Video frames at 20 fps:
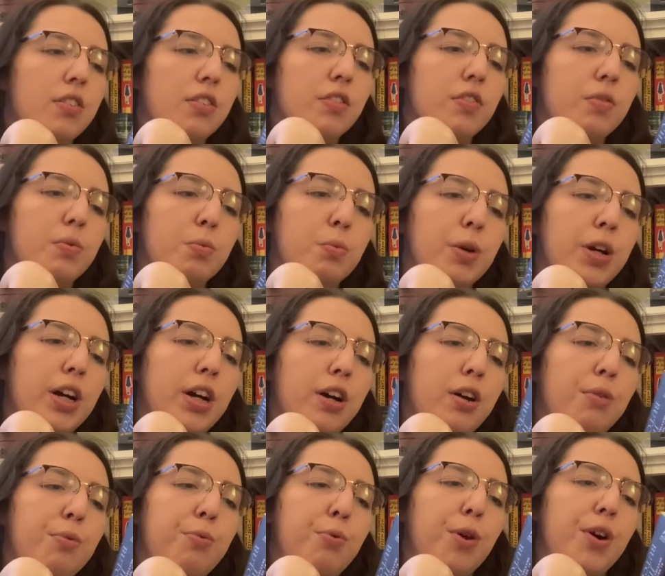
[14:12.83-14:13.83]

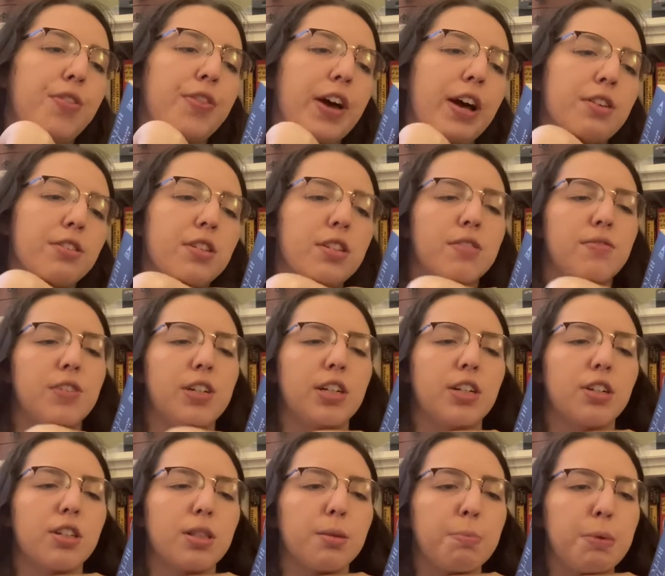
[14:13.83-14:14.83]
where for thousands of
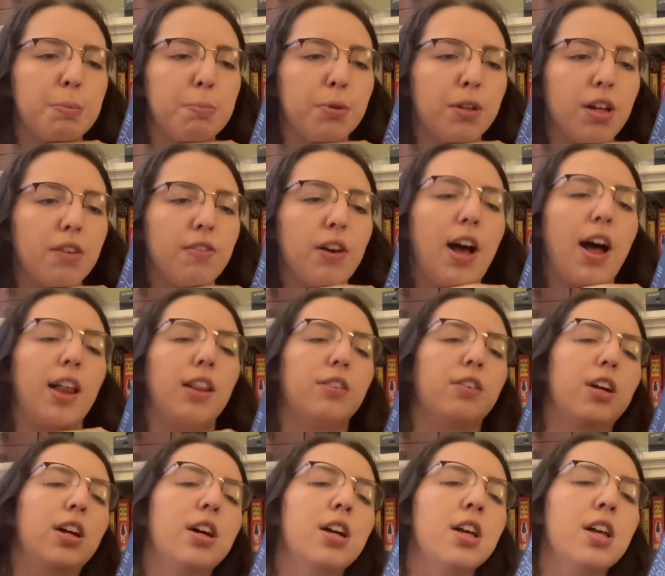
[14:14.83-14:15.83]
years the people of
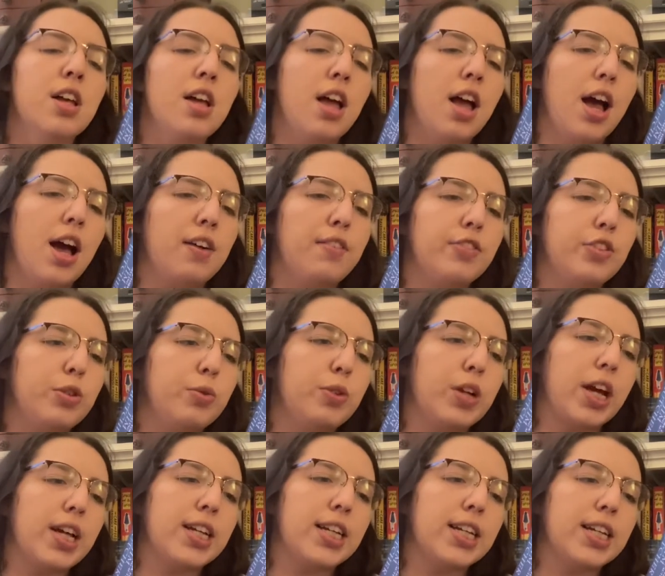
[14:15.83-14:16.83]
Alhira have
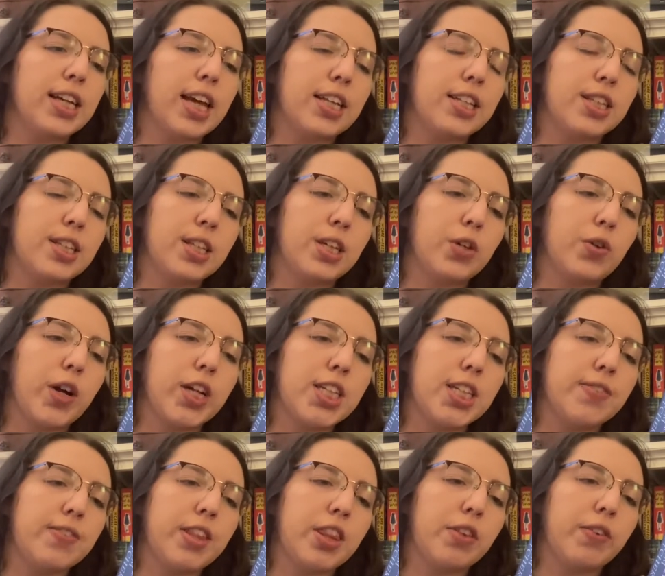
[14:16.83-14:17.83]
united against the
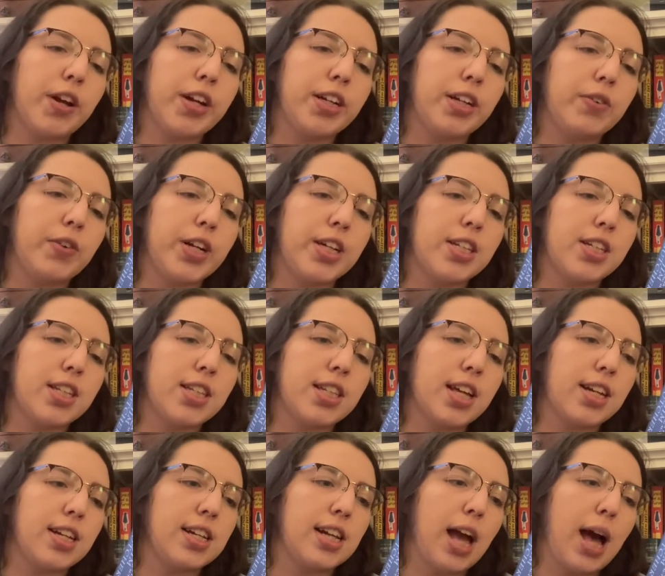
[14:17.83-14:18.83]
aggressive and threatening races
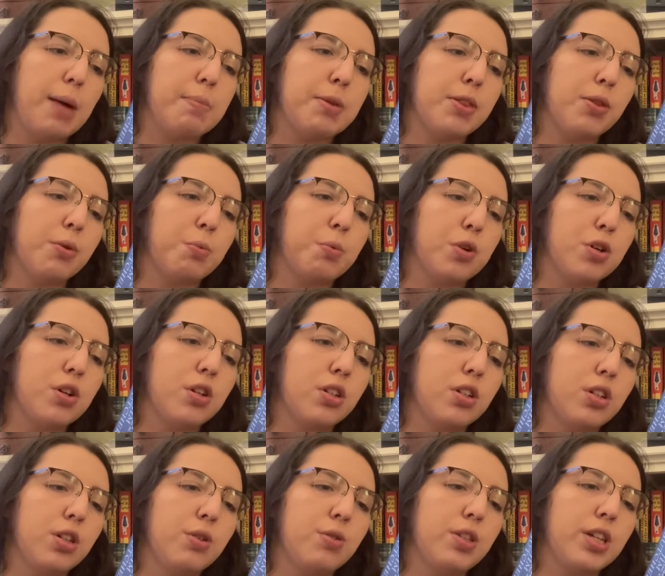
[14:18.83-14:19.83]
that inhabit the world,
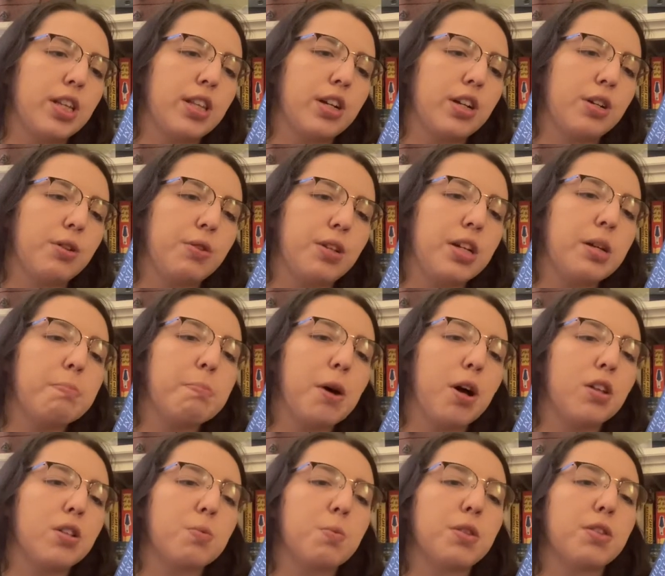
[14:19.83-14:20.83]
using their unique
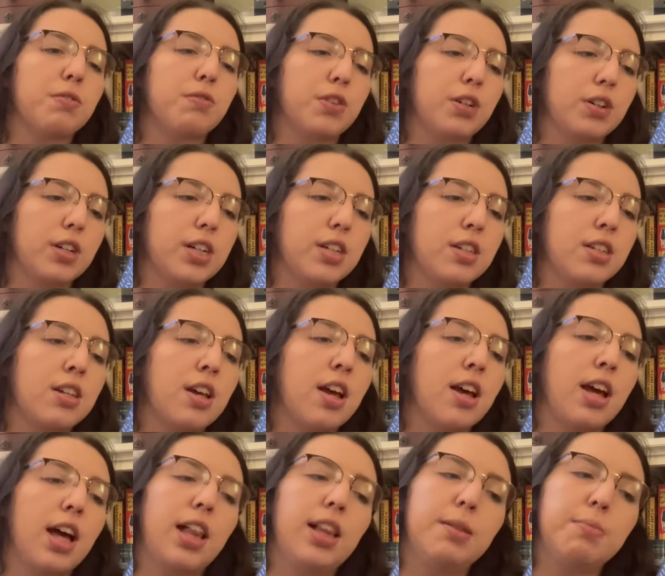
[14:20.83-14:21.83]
bonds with the Furies,
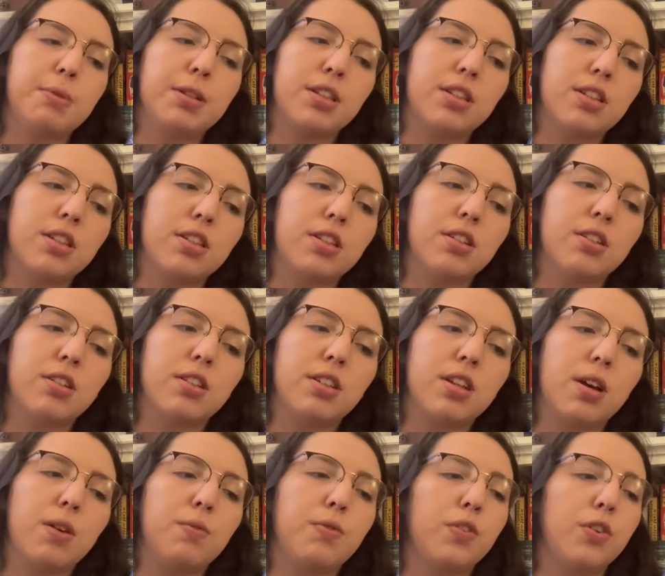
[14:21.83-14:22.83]
elementals
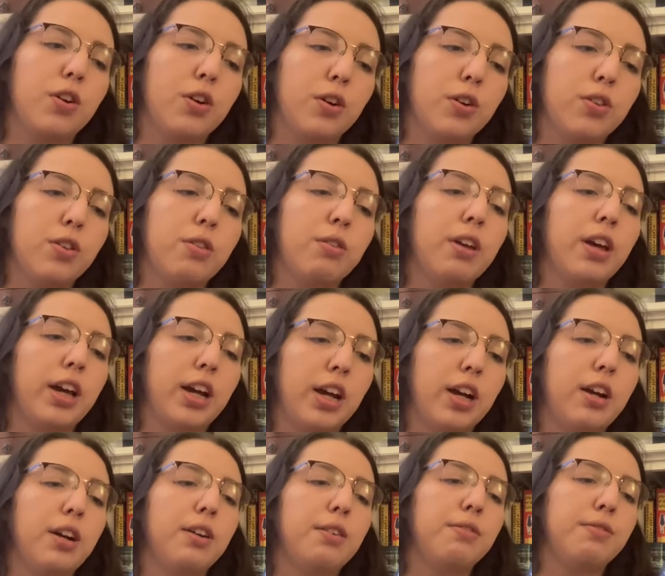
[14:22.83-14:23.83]
of earth,
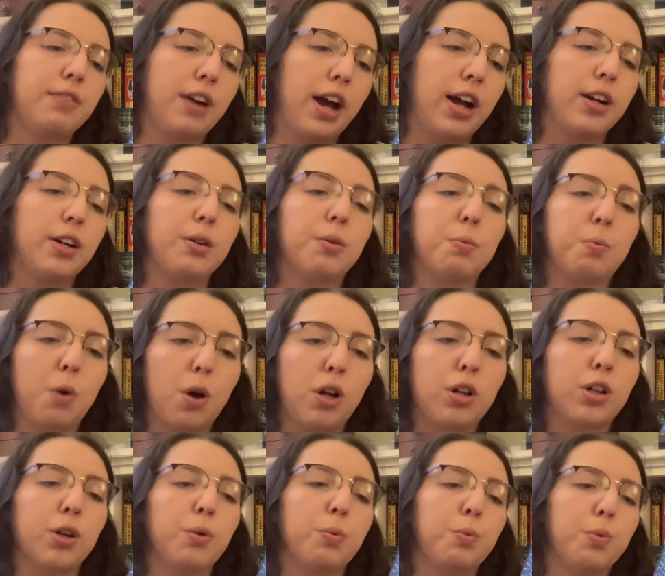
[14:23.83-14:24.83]
air, fire,
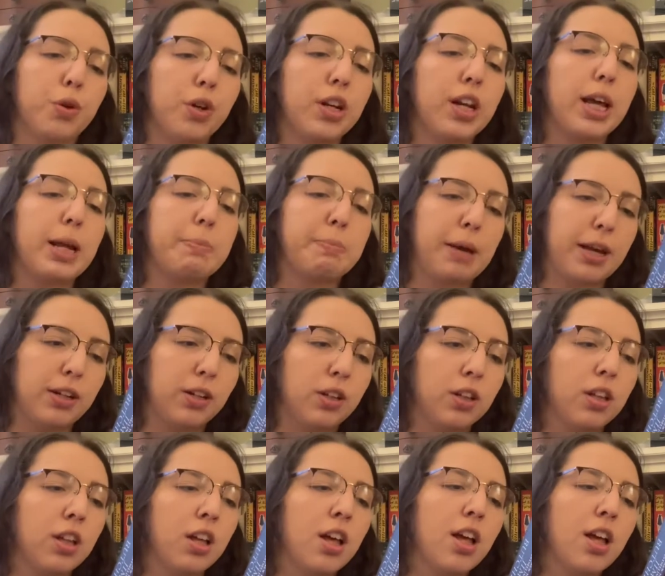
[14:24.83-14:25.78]
water, wood, and metal.